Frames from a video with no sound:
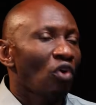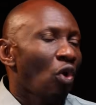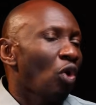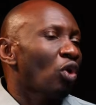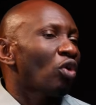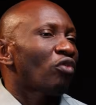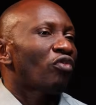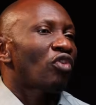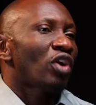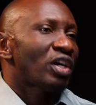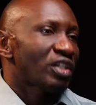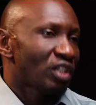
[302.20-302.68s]

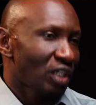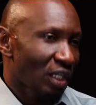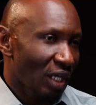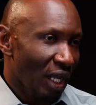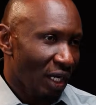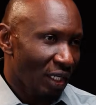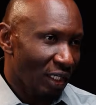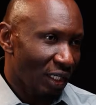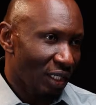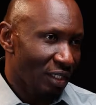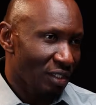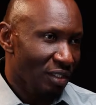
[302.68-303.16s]
all of our
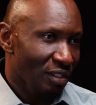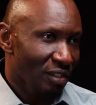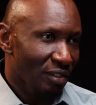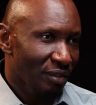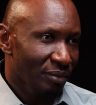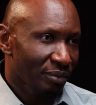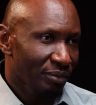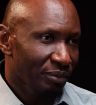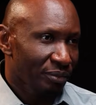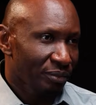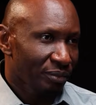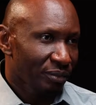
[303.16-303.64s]
shenanigans.
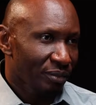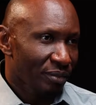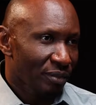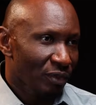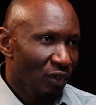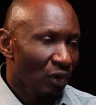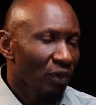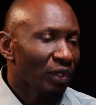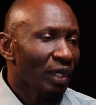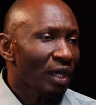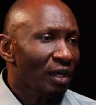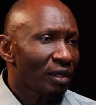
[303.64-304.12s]

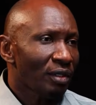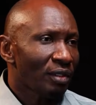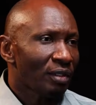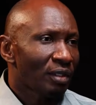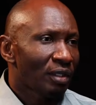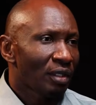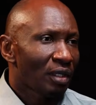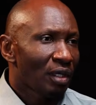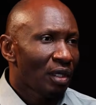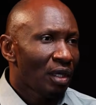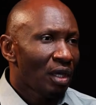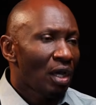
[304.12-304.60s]
Okay?
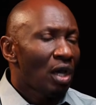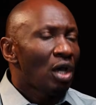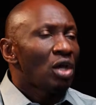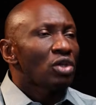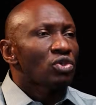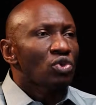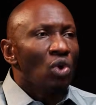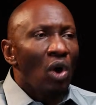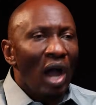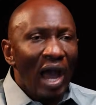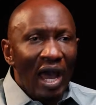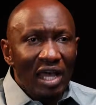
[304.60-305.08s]

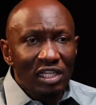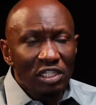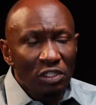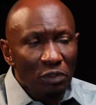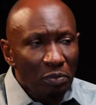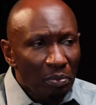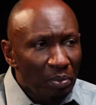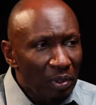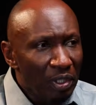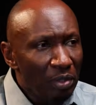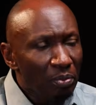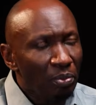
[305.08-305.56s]
So
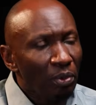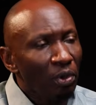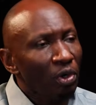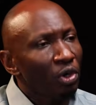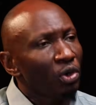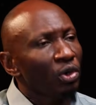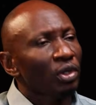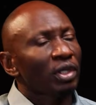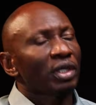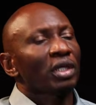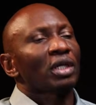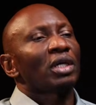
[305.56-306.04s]
ask people,
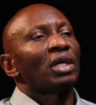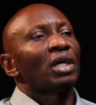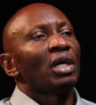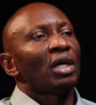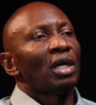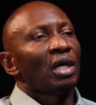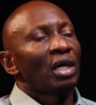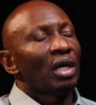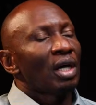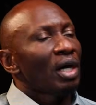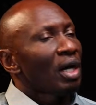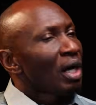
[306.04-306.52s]
look,
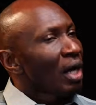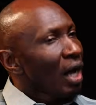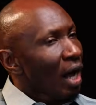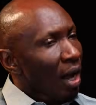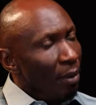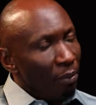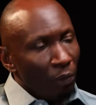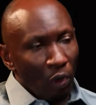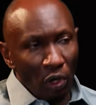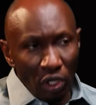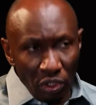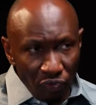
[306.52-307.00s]

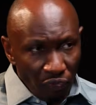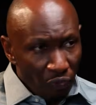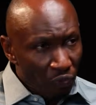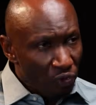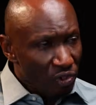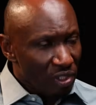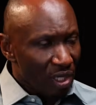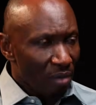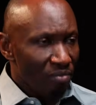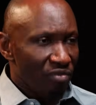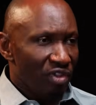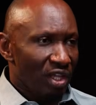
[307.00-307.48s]
I'm going through
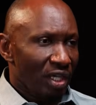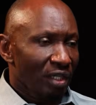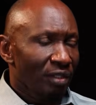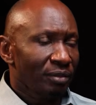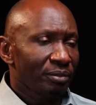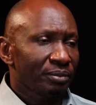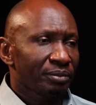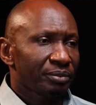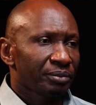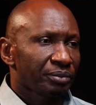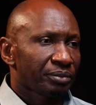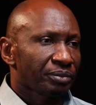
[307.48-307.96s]

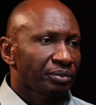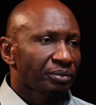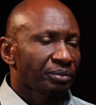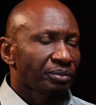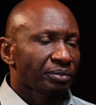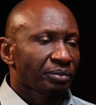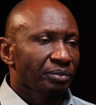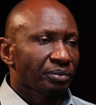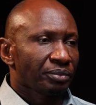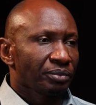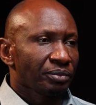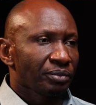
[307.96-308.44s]
something.
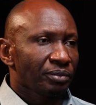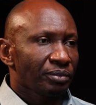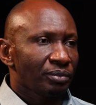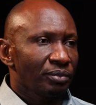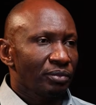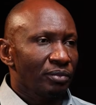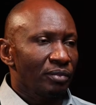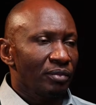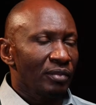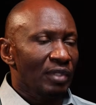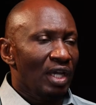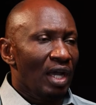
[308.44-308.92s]

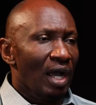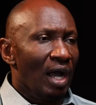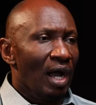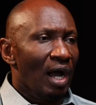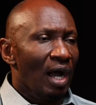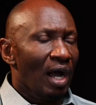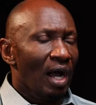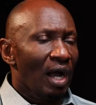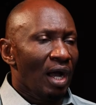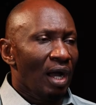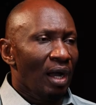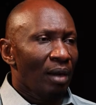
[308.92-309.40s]

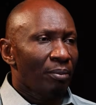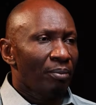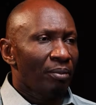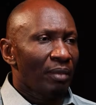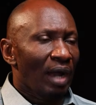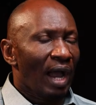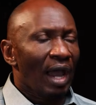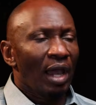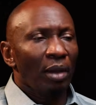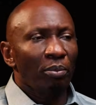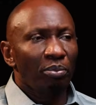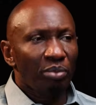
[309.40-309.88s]

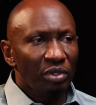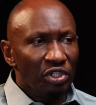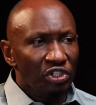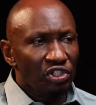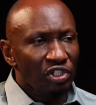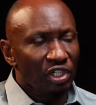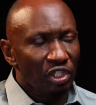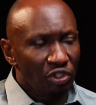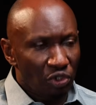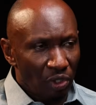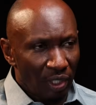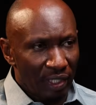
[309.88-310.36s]
I
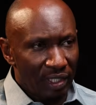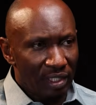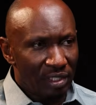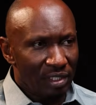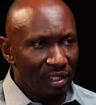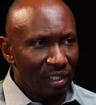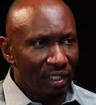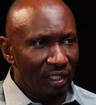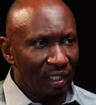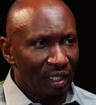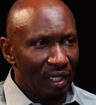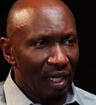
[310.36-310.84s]
appreciate your
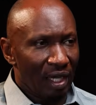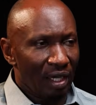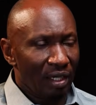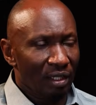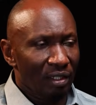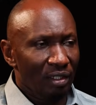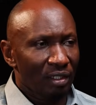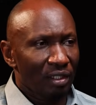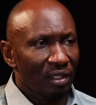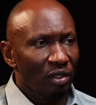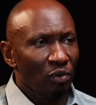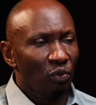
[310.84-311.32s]
listening
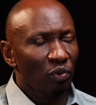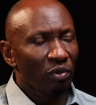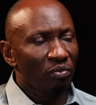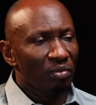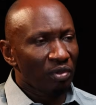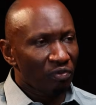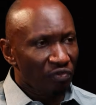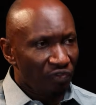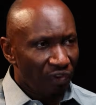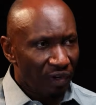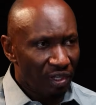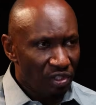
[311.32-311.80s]
here. We've
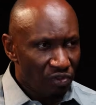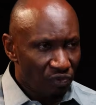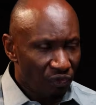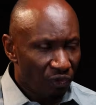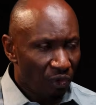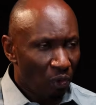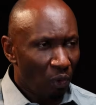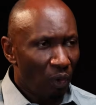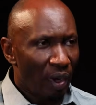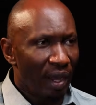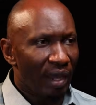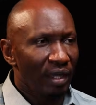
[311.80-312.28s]
been friends for
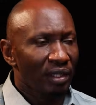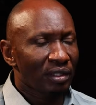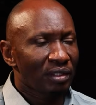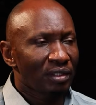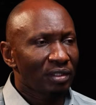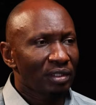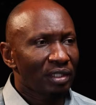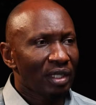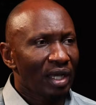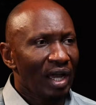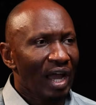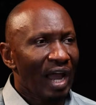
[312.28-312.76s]
a
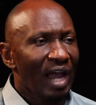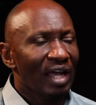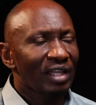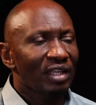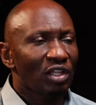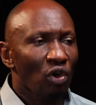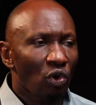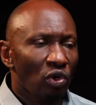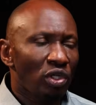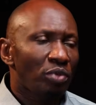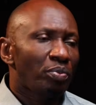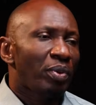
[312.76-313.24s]
while. And
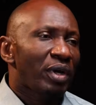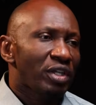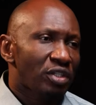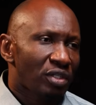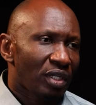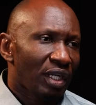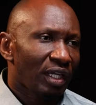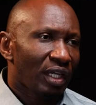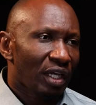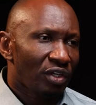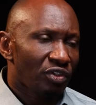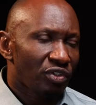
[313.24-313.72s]
the only
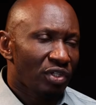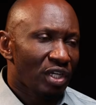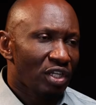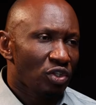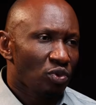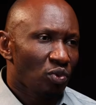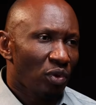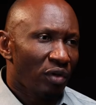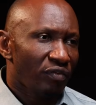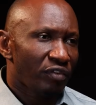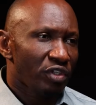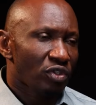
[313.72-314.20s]
person I can
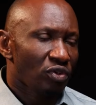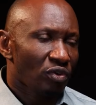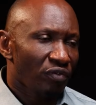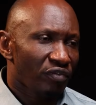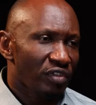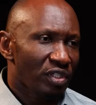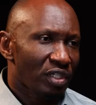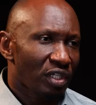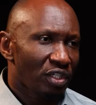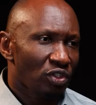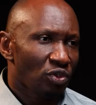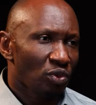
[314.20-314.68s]
trust to have this
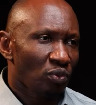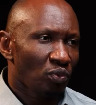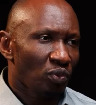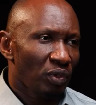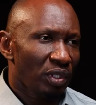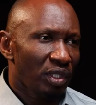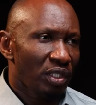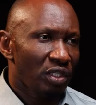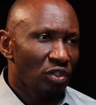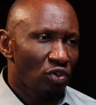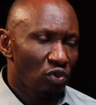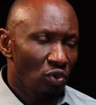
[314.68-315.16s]
conversation
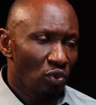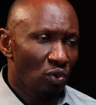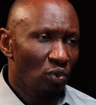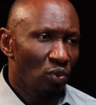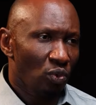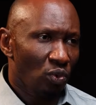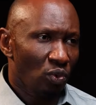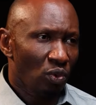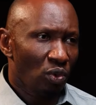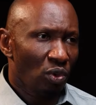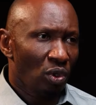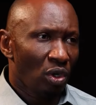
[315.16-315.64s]
with is
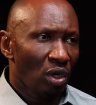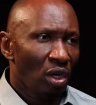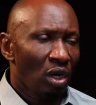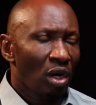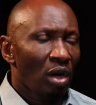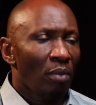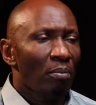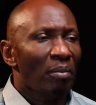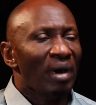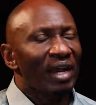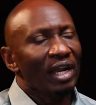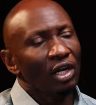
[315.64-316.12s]
you.
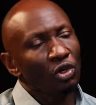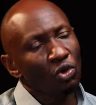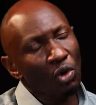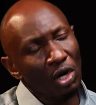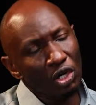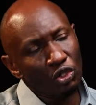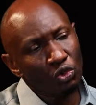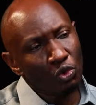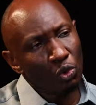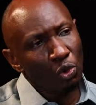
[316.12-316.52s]
But I don't want